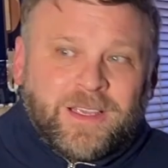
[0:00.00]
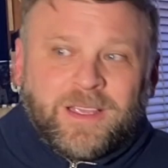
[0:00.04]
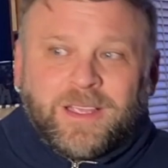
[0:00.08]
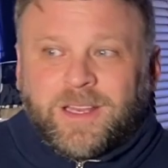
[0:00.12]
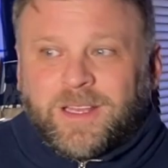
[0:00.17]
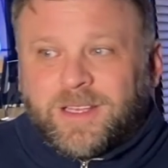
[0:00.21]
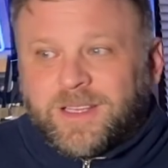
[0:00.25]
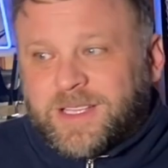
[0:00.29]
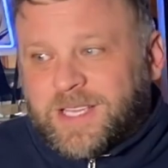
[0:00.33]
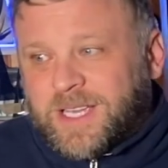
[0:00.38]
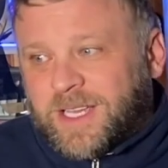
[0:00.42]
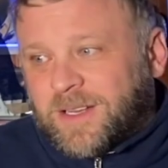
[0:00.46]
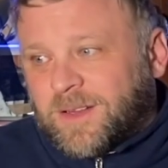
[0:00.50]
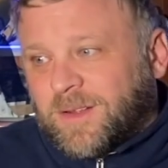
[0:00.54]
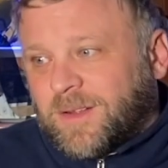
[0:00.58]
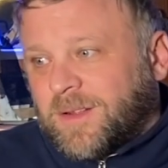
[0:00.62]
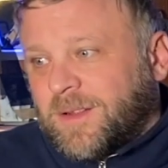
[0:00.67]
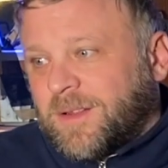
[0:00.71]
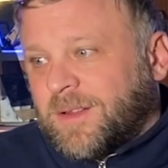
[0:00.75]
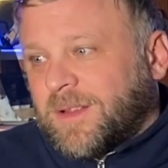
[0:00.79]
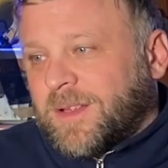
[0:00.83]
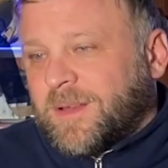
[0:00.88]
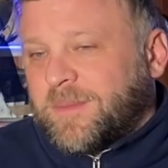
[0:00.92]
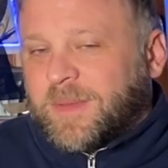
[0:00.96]
And
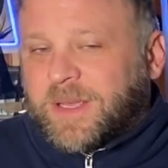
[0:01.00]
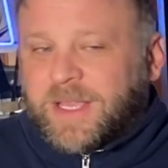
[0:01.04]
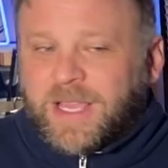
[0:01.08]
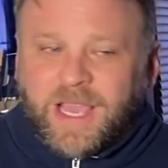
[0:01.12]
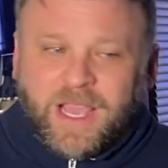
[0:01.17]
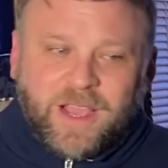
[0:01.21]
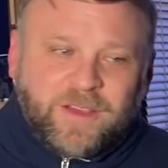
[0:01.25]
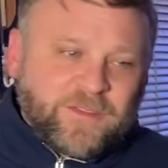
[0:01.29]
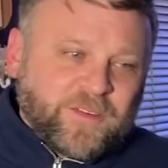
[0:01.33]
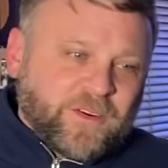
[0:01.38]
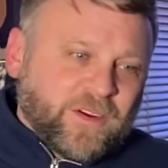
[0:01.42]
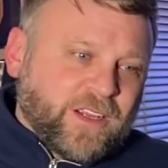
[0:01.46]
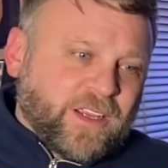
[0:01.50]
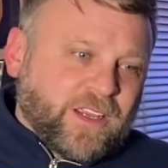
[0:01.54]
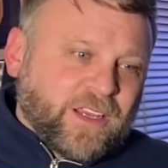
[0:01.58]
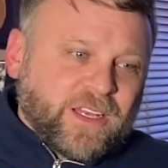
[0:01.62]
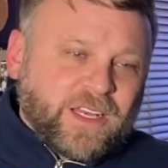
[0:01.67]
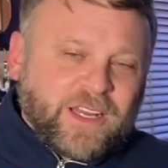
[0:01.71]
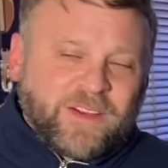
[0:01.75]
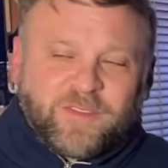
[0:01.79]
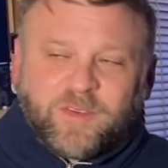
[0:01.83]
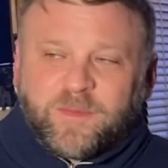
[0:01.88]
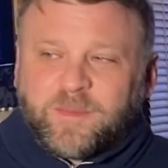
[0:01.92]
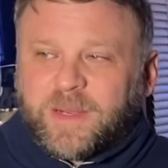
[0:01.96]
Kittle and McCaffrey and
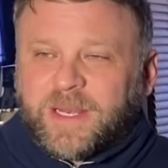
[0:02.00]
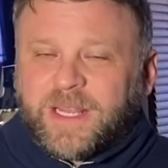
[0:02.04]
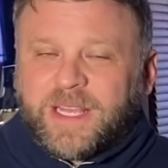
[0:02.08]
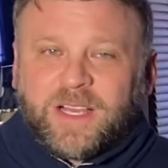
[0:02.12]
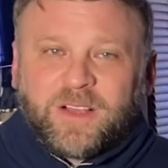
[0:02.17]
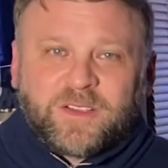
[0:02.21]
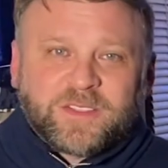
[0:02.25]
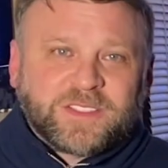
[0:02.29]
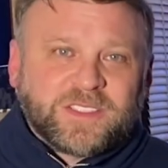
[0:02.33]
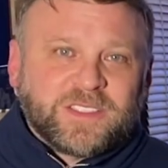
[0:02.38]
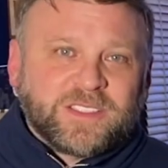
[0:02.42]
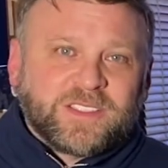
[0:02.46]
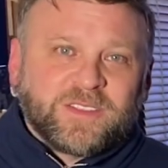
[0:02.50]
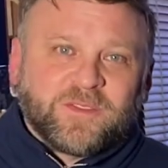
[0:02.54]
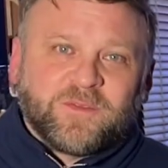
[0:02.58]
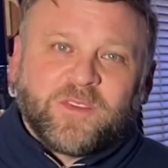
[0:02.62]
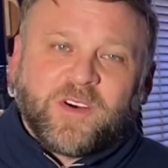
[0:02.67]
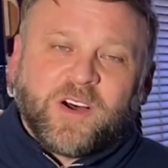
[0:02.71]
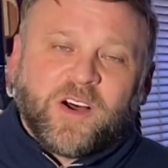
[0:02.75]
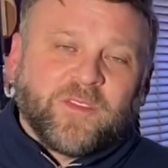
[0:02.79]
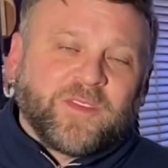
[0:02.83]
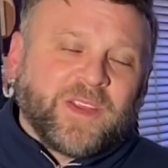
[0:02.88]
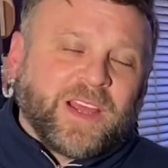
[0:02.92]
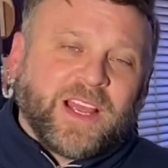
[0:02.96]
everybody else that's
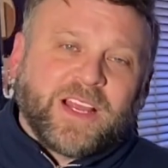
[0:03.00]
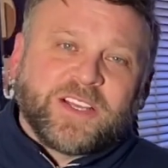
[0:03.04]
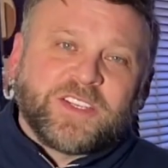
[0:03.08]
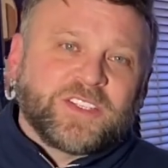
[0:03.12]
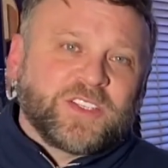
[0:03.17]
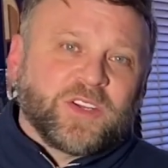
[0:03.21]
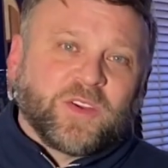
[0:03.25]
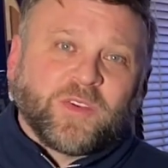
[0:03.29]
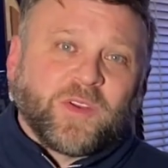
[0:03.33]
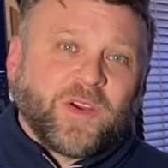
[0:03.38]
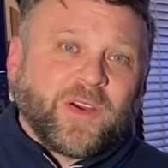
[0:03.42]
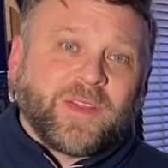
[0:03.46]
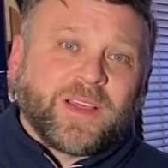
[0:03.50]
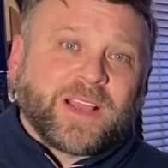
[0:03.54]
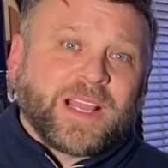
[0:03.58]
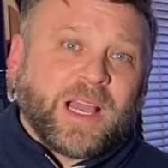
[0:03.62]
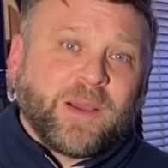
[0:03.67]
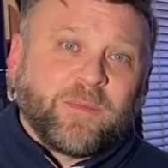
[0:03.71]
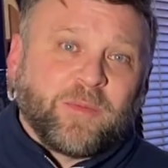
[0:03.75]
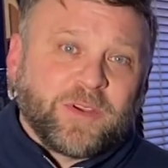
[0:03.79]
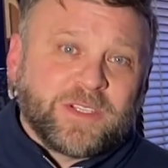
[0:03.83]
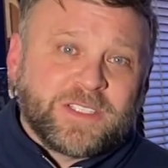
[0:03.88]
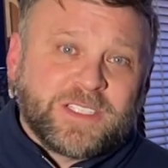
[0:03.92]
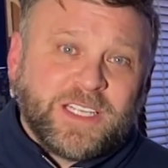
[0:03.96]
involved. I just don't know how the
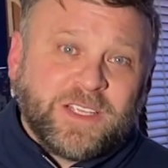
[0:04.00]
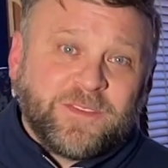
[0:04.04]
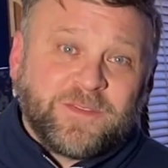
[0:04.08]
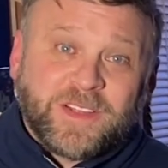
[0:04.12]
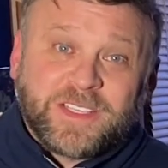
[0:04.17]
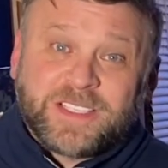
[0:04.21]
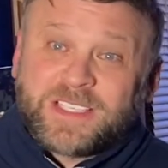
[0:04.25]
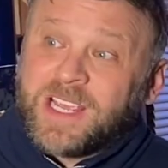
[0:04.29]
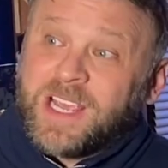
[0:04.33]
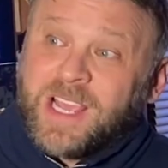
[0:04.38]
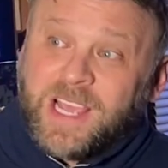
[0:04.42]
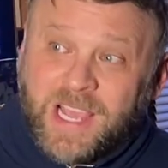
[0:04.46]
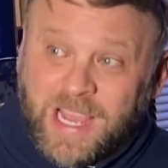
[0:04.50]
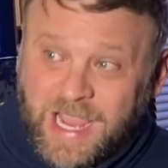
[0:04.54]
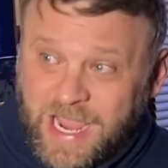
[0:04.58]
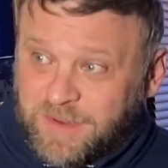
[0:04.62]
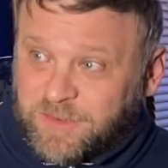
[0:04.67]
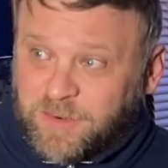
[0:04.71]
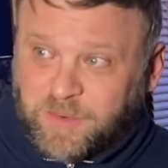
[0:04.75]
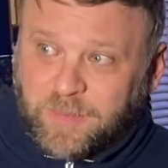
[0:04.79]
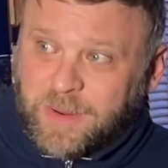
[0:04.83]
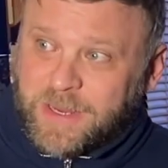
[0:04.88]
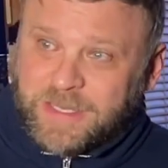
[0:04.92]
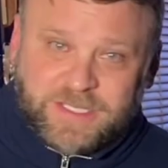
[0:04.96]
Cowboys defense,
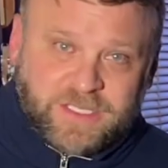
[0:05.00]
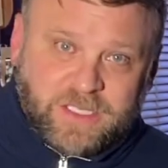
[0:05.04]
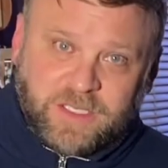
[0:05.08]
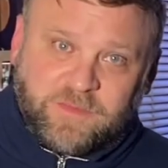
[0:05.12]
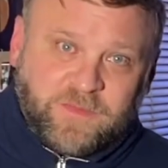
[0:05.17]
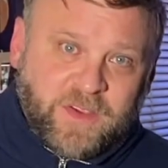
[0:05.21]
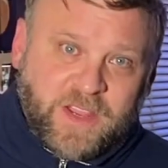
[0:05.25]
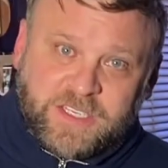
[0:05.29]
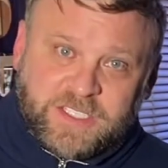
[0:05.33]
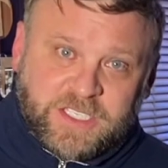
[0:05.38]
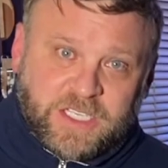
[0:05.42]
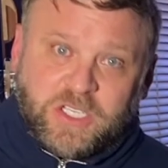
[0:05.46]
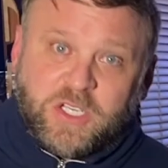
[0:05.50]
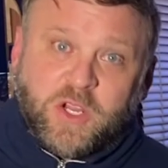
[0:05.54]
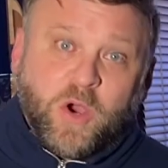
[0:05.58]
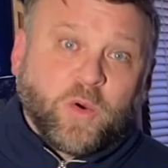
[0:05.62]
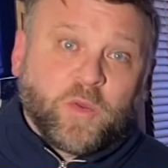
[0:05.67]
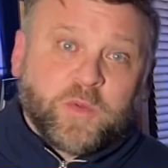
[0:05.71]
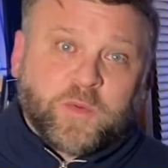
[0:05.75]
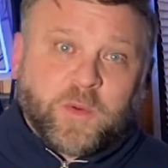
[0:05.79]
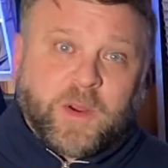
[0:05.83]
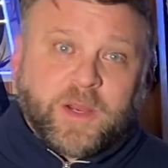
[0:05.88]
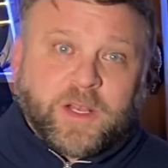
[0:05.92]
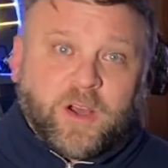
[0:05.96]
after basically facing no
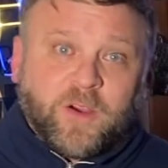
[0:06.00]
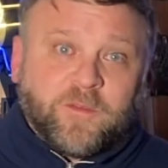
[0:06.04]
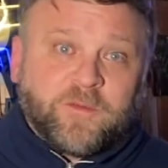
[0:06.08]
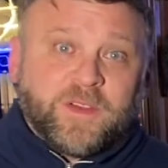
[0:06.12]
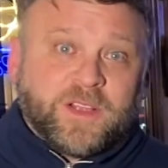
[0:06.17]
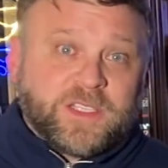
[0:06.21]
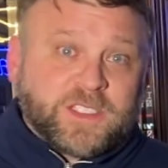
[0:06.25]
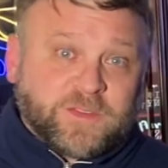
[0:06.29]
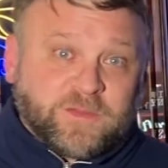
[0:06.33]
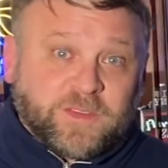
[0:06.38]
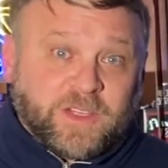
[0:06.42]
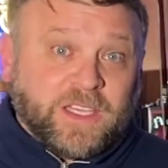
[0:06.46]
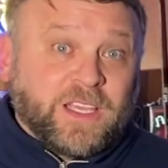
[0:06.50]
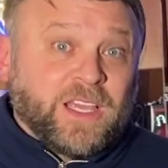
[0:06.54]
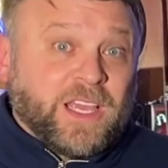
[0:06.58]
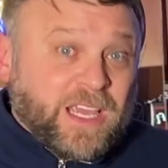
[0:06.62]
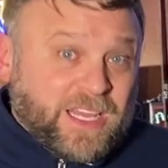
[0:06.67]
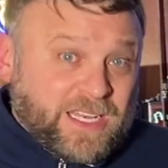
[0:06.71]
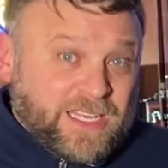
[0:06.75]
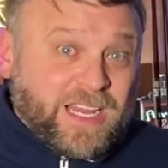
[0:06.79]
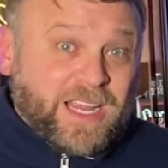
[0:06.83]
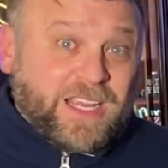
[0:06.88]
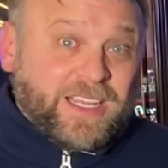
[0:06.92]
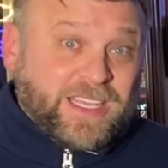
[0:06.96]
threat offensively,
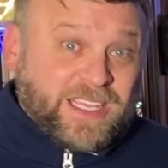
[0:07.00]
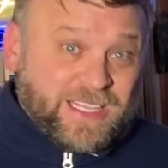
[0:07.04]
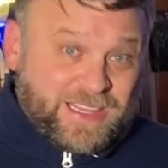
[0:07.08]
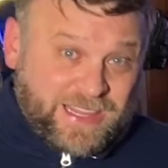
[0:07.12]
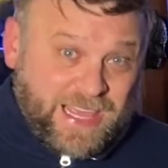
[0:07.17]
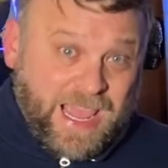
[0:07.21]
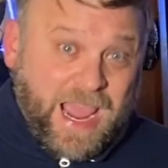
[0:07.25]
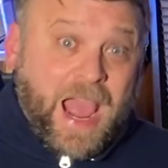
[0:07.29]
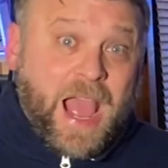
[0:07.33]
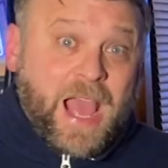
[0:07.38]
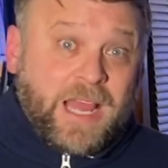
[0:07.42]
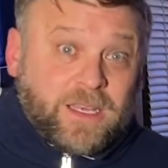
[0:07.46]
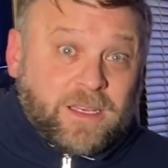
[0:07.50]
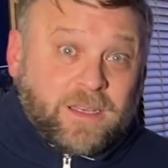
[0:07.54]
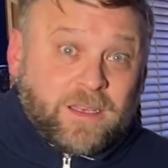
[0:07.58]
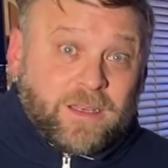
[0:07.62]
now you get that.